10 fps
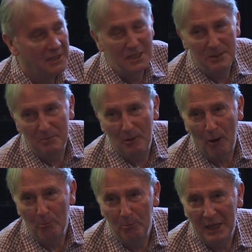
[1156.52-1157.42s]
is
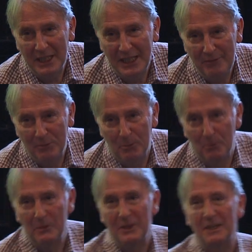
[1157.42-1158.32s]
unbelievable,
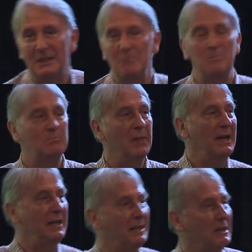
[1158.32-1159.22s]
but they
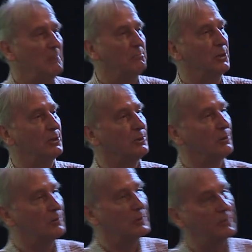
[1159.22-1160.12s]
pay bugger all
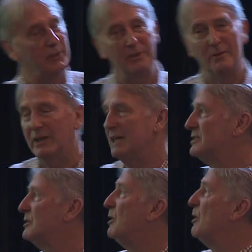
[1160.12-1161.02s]
for fruit and veg,
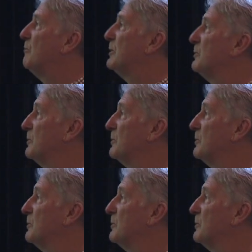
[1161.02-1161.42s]
but